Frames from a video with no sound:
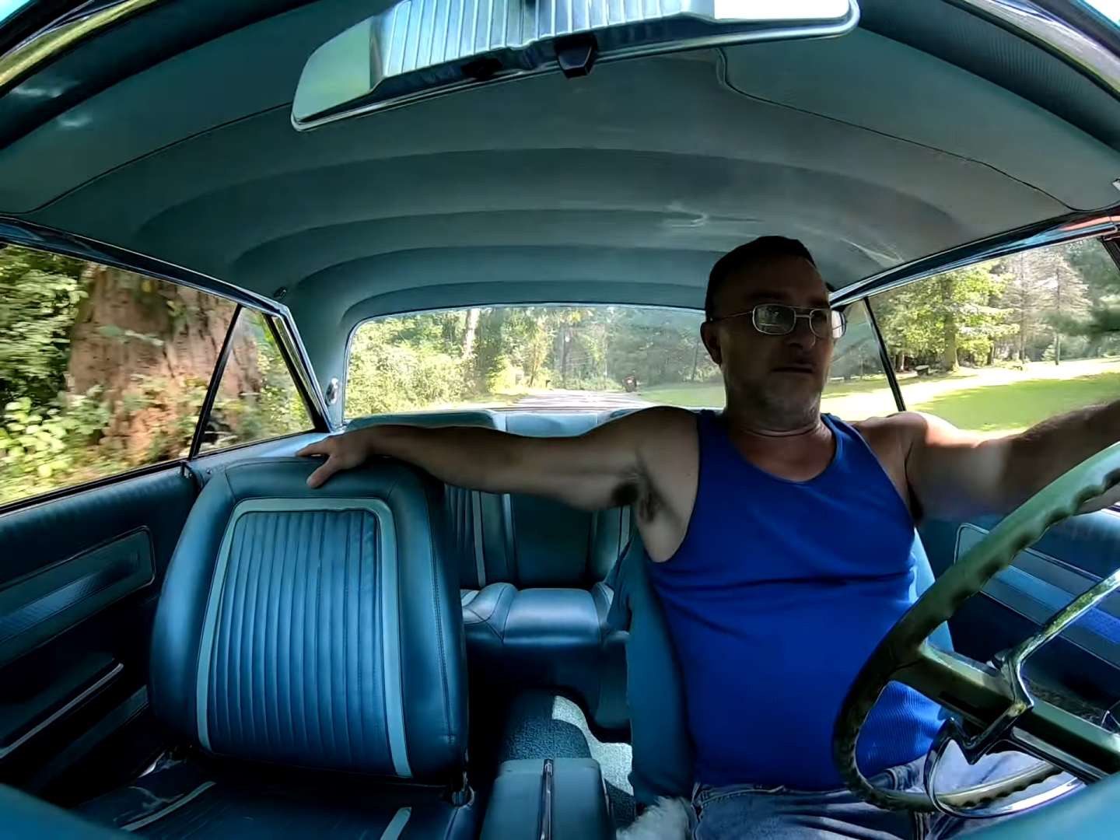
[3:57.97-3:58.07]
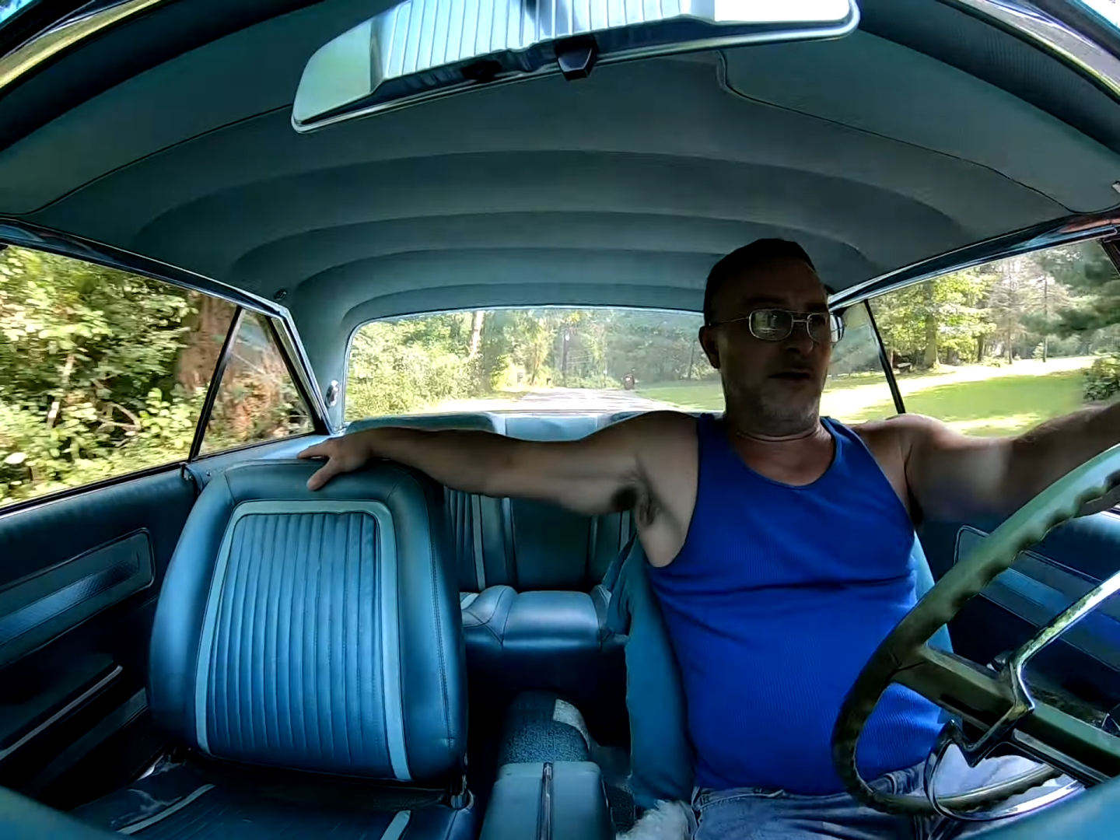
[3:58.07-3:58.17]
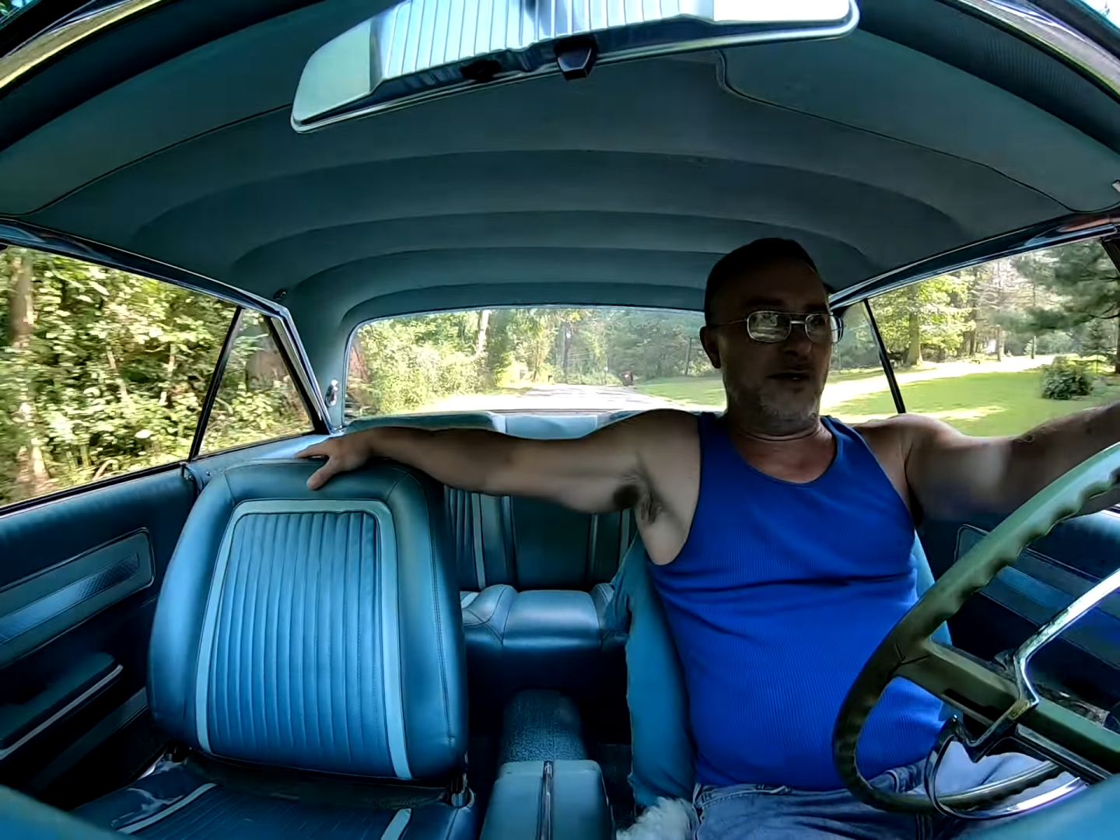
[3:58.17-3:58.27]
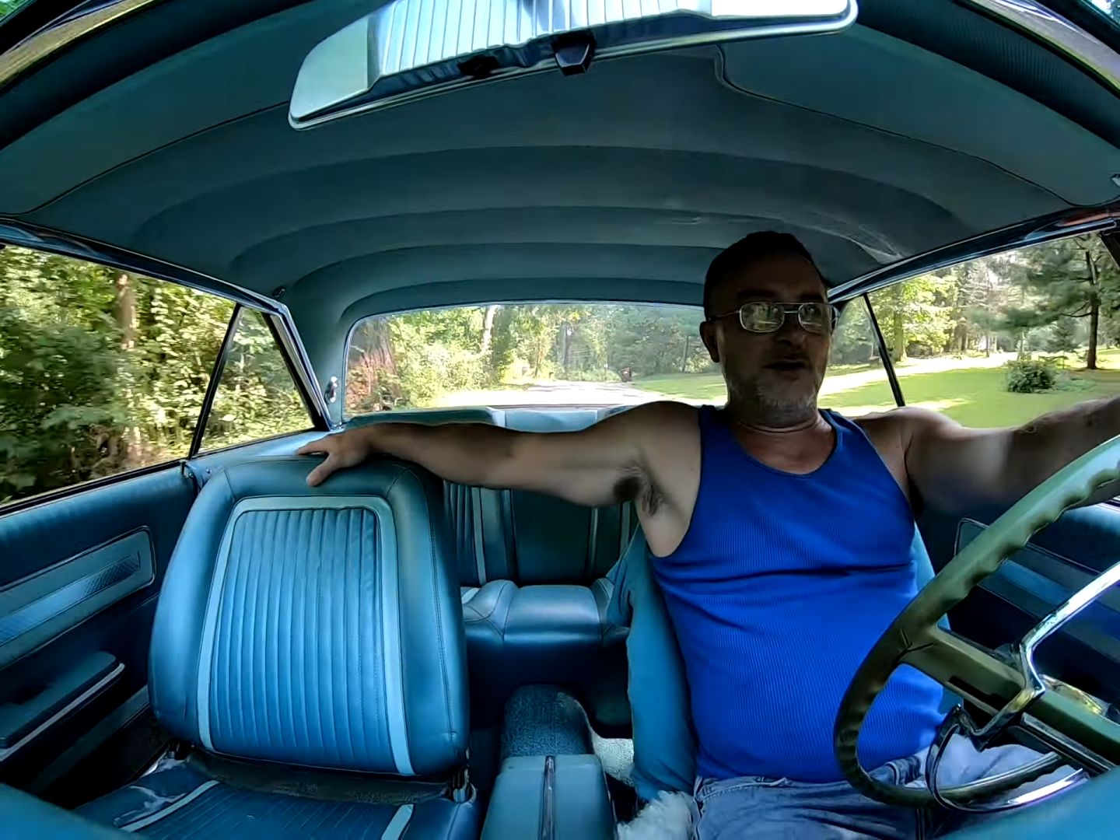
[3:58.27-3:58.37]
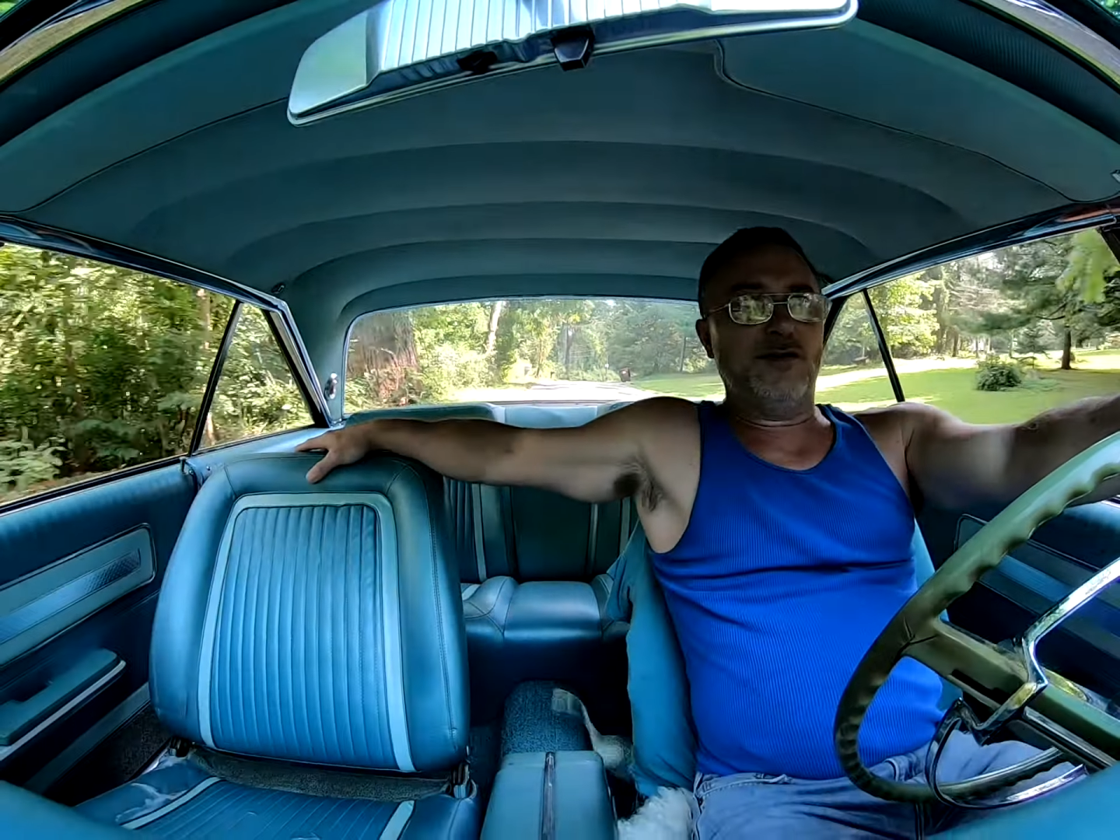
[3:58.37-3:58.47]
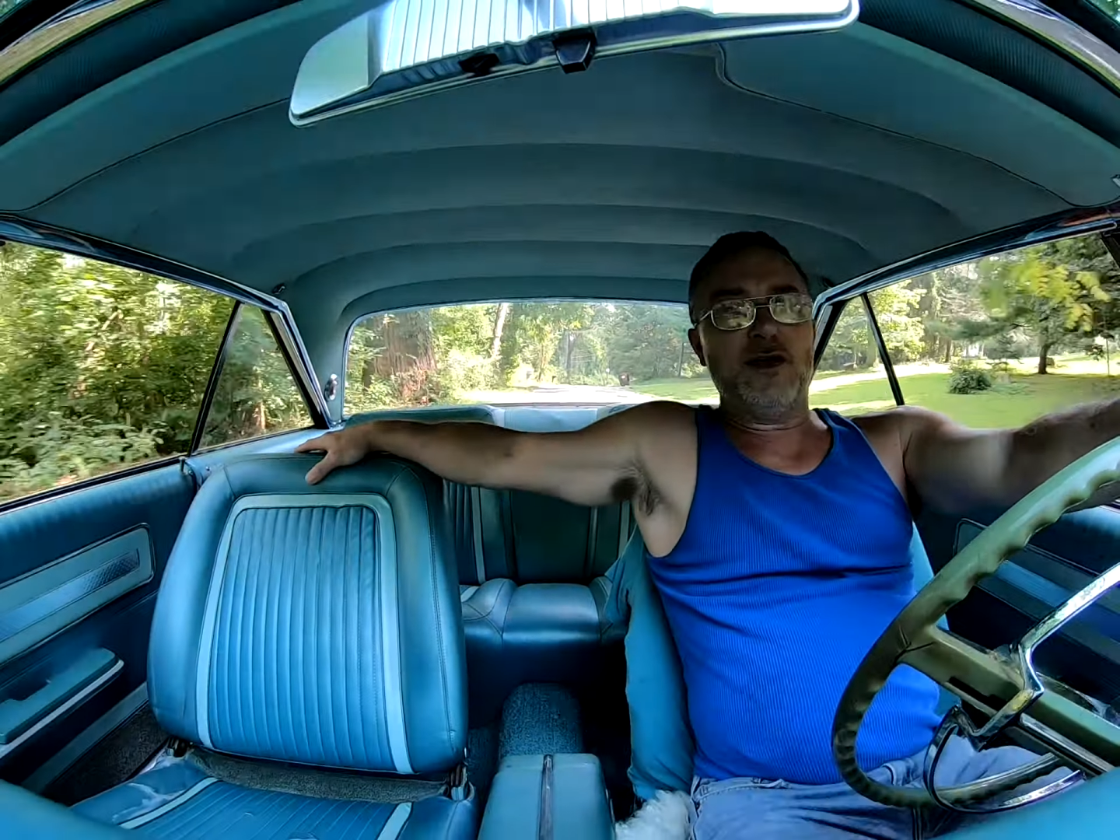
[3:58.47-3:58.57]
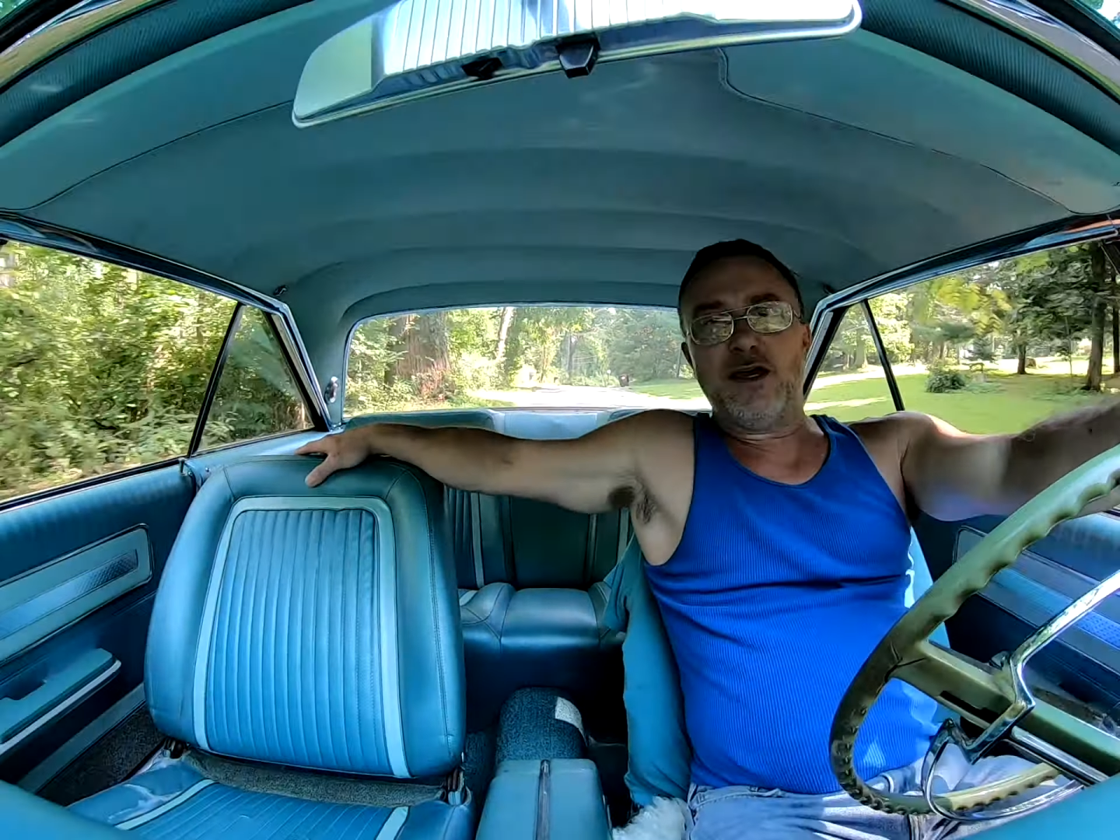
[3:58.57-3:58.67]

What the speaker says: And you see